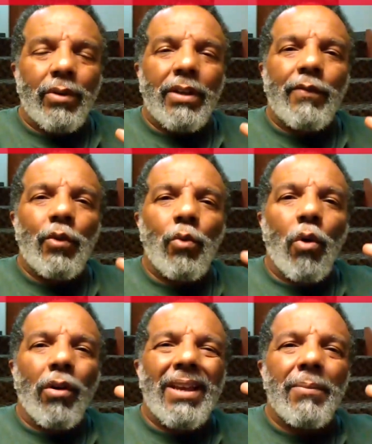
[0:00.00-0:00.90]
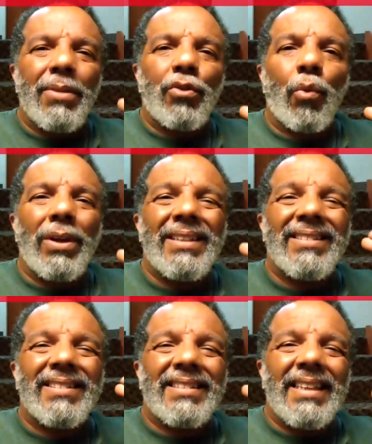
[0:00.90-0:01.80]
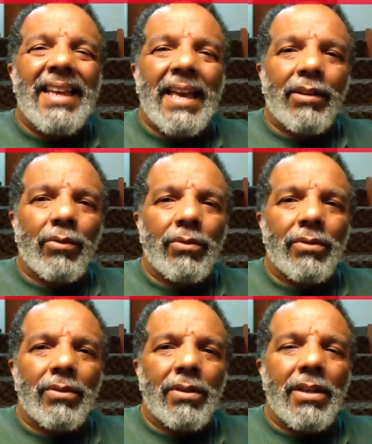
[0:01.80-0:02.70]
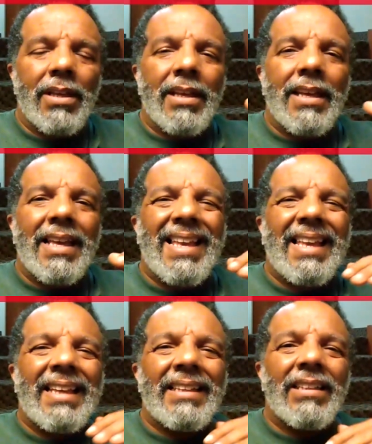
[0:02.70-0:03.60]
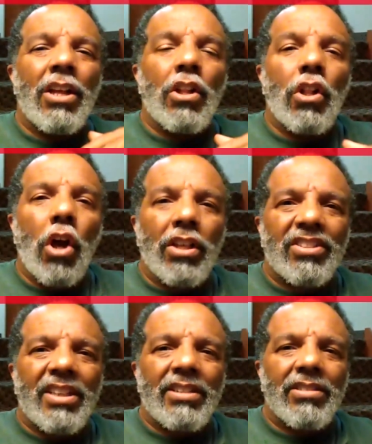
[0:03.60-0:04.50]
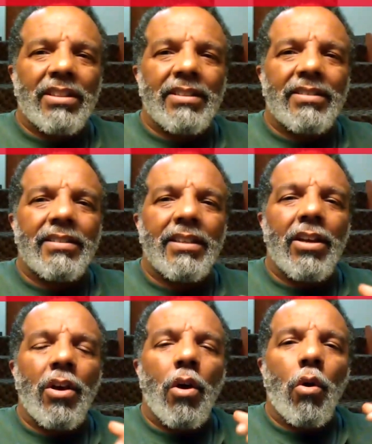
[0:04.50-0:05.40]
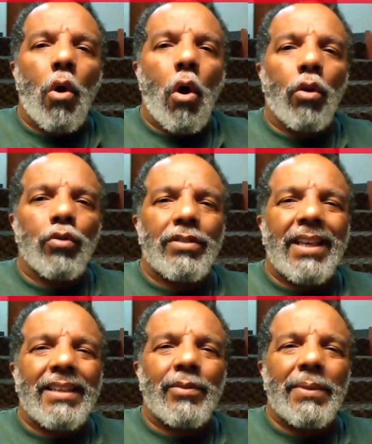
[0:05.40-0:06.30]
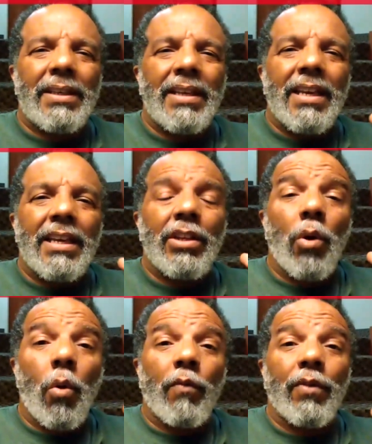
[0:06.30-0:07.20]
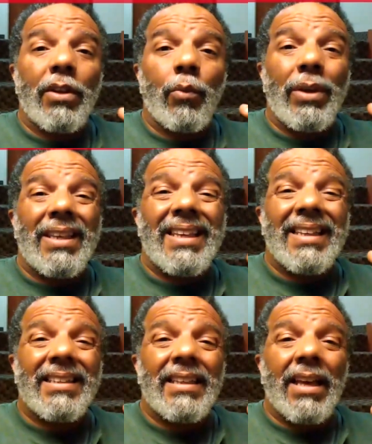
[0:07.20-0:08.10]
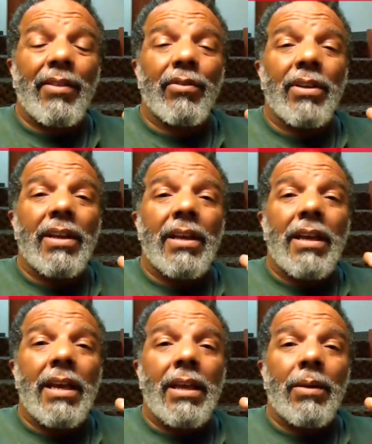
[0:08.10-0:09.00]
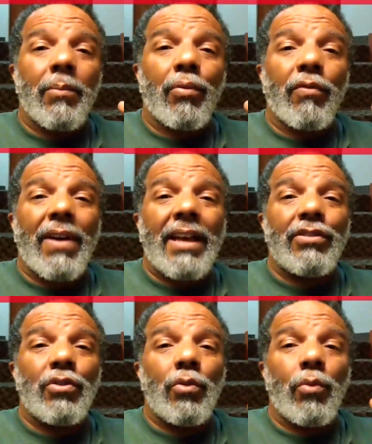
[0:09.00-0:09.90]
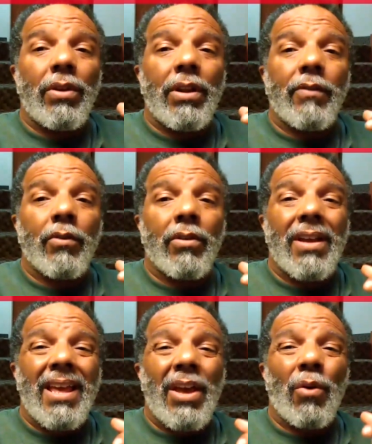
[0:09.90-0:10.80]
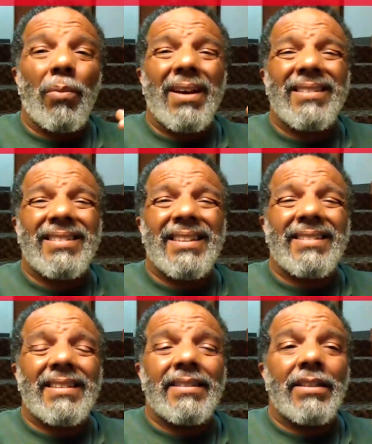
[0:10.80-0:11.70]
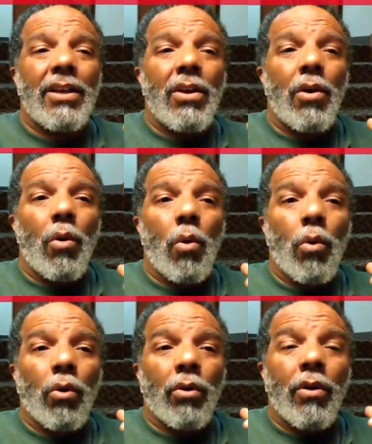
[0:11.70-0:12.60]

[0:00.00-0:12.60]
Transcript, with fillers: If you are in between Seattle and Los Angeles, call or text me, and hopefully we can get together and provide you whatever help, assistance, or